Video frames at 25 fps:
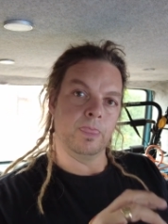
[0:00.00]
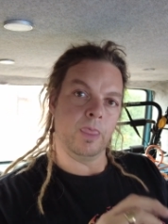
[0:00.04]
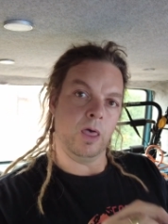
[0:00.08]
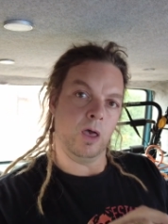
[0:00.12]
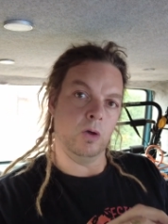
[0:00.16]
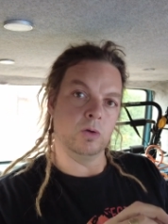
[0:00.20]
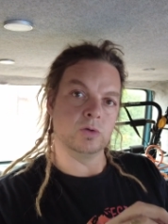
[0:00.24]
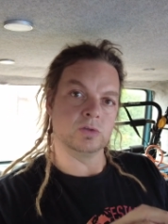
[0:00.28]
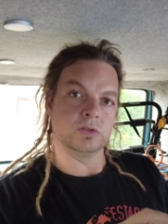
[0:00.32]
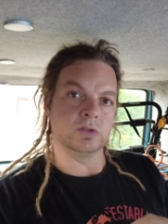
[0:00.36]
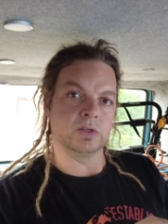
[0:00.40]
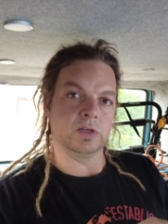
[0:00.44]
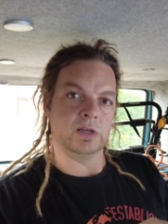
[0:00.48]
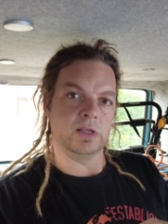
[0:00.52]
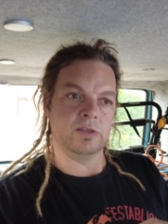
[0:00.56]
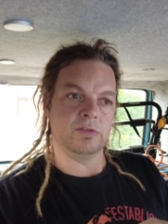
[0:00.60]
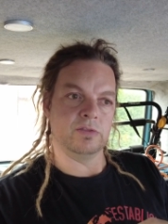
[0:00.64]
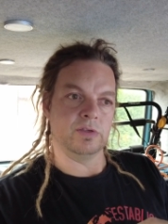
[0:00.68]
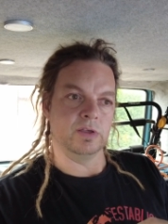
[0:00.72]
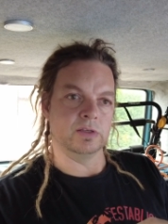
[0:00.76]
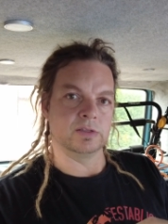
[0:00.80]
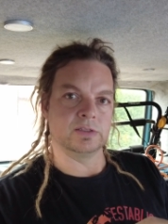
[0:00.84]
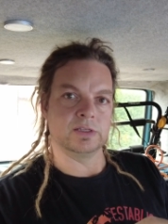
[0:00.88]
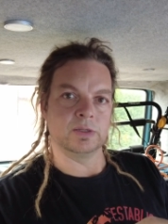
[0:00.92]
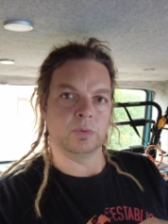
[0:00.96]
the hose
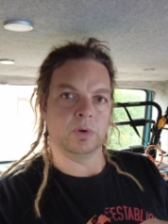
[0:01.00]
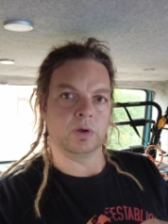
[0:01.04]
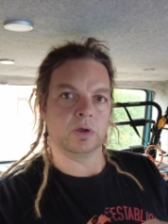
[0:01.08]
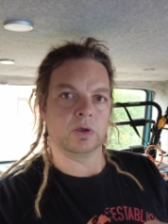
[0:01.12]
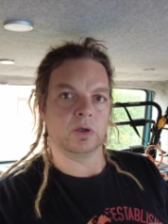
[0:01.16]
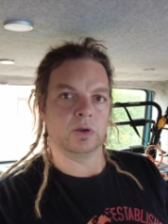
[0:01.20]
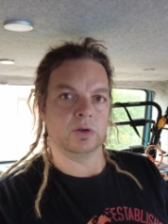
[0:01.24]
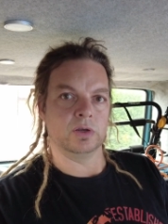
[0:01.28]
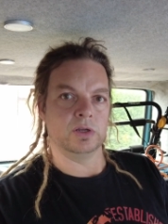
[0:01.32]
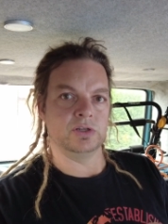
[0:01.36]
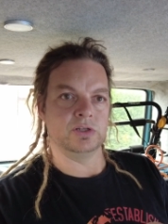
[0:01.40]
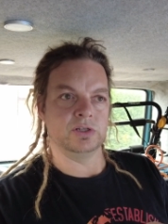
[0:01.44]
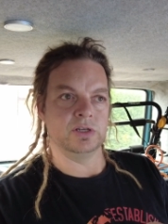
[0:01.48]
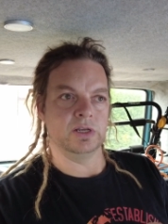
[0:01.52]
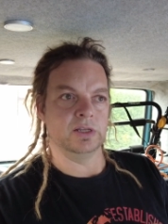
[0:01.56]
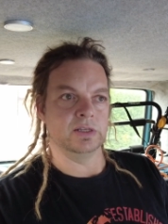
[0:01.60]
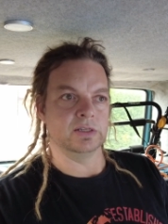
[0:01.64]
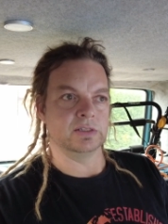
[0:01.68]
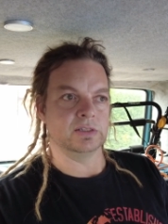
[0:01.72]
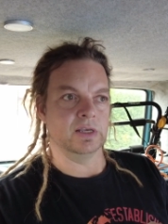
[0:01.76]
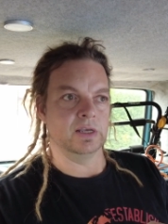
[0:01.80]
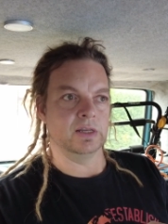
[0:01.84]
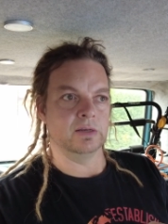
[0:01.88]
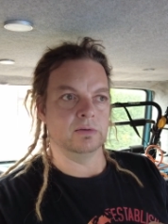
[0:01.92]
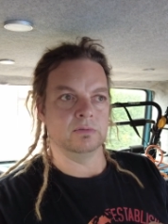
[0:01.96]
underneath it, see what condition
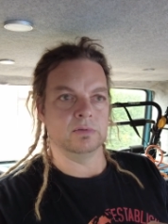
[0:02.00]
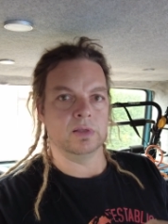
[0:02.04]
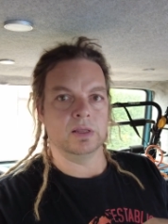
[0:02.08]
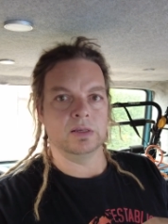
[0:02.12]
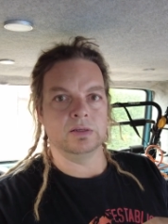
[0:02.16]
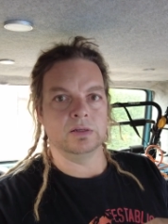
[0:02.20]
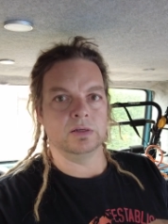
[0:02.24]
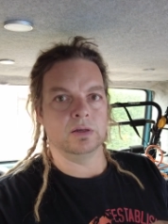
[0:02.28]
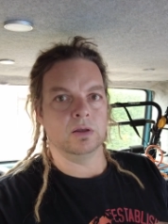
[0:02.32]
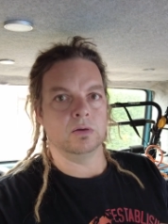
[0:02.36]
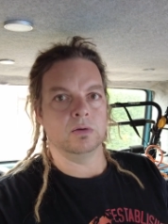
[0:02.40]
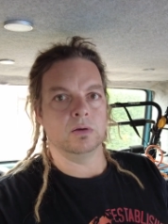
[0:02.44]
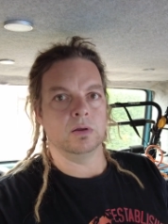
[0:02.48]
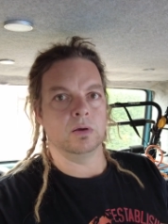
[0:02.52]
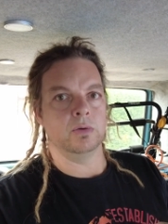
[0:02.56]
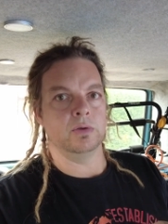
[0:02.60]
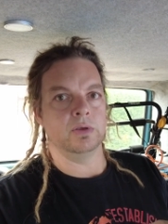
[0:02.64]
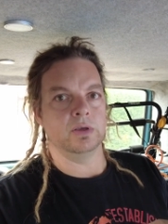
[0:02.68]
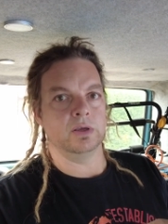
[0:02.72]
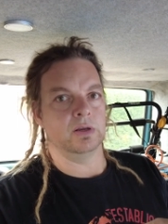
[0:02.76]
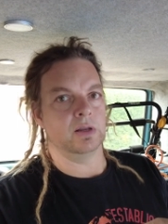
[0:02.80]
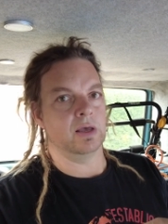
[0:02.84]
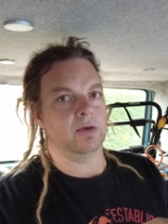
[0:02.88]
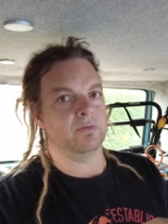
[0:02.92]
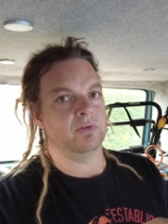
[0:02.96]
it's in, then you don't know
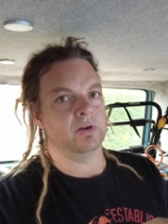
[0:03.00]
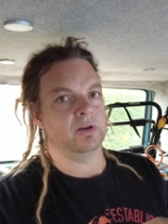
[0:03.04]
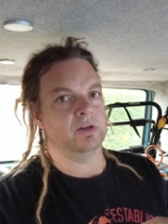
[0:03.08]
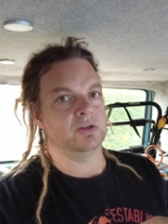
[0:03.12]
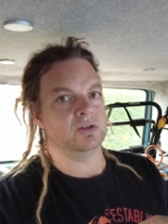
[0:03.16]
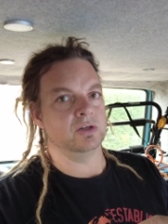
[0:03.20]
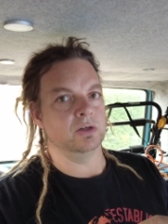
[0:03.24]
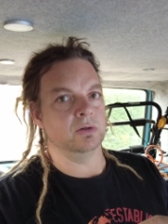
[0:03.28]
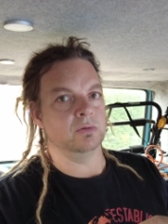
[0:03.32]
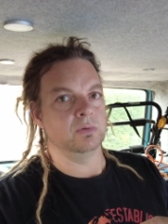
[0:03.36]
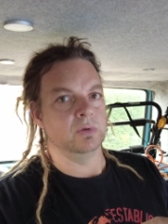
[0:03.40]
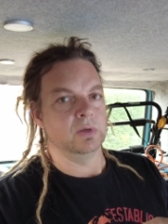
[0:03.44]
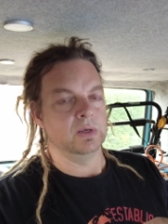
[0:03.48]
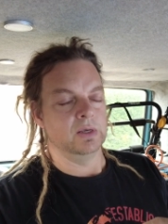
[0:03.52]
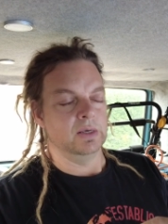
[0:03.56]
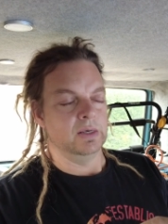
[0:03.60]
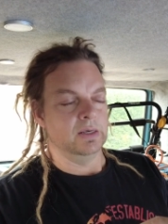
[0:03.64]
you're going to have an issue.